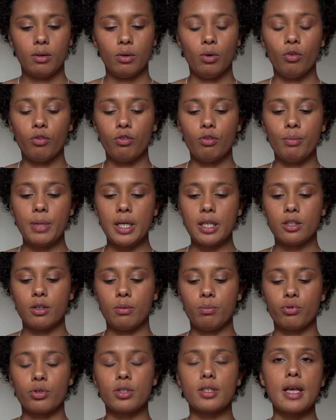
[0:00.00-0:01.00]
or for me
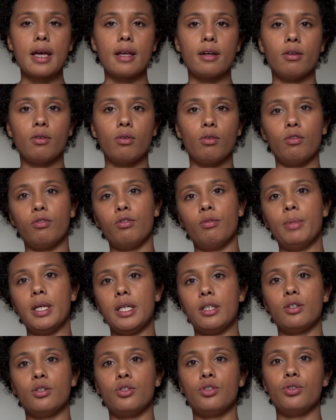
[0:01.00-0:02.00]
to present or for
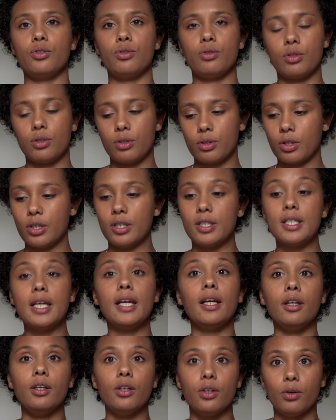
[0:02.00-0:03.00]
me to
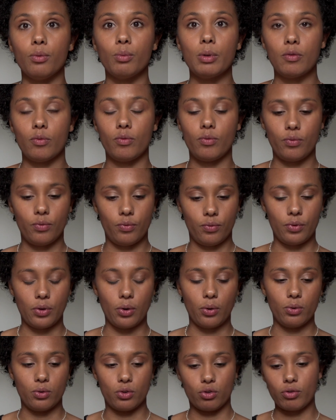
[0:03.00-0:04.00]
continue with
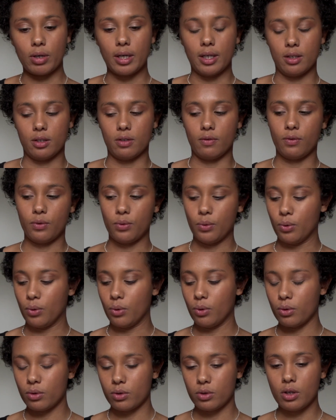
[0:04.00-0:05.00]
those trains of
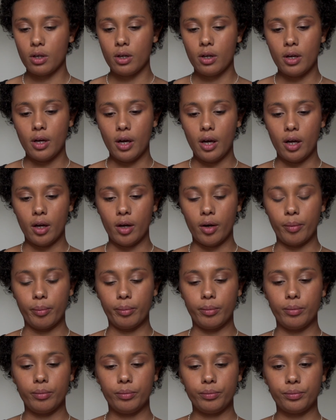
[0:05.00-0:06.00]
thoughts.
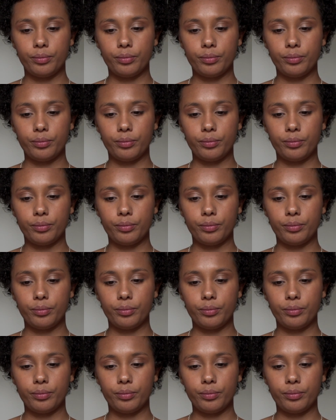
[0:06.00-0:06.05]
And